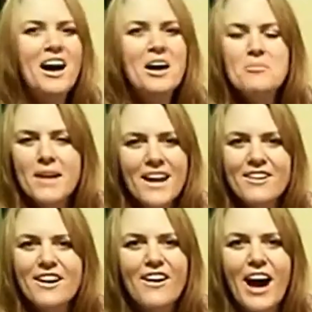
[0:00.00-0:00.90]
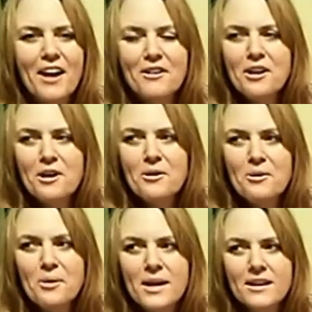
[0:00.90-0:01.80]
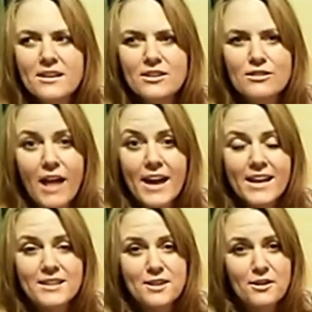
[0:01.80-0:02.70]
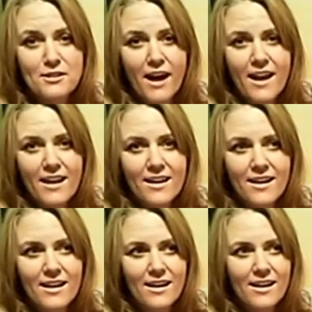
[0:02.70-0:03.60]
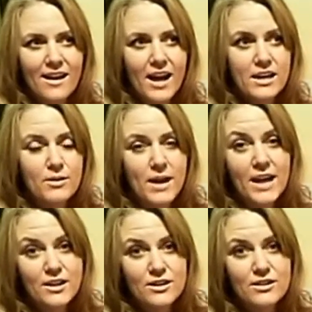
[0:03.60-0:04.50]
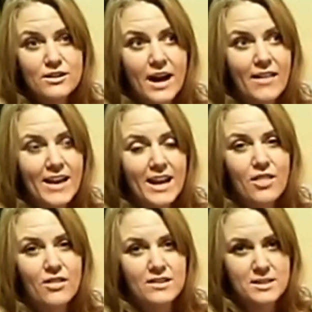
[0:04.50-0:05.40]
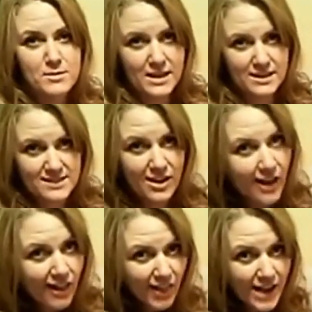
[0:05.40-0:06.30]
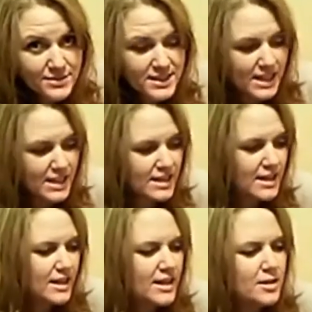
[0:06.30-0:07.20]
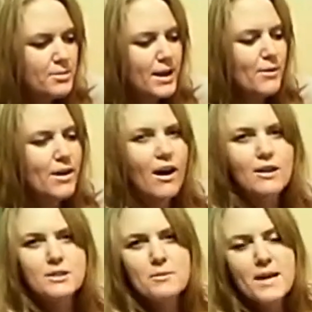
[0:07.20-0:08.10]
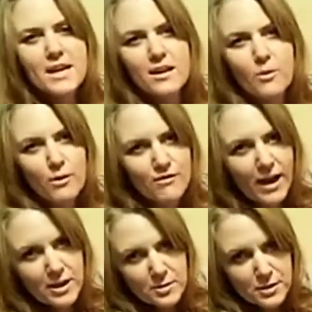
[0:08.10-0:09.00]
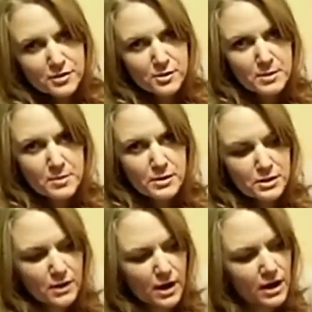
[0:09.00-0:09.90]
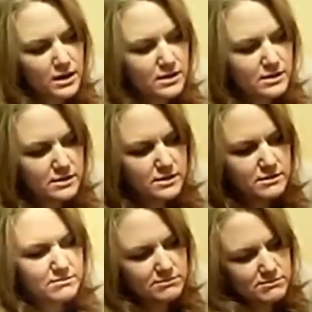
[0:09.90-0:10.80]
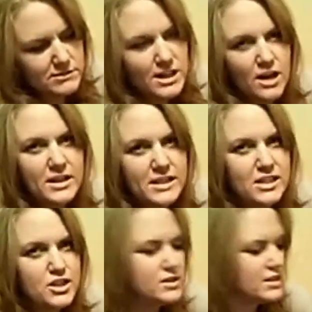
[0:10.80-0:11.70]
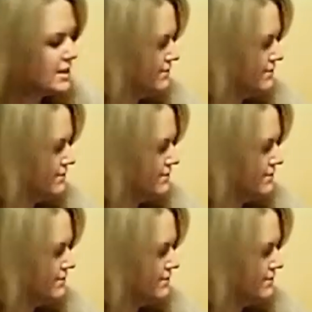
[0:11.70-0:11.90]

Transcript: But I don't know what you like and don't like. I know what I do. I like anything that seems like a Saturday Night Live skit, but I want to also make it valuable for people who are, you know, into juicing.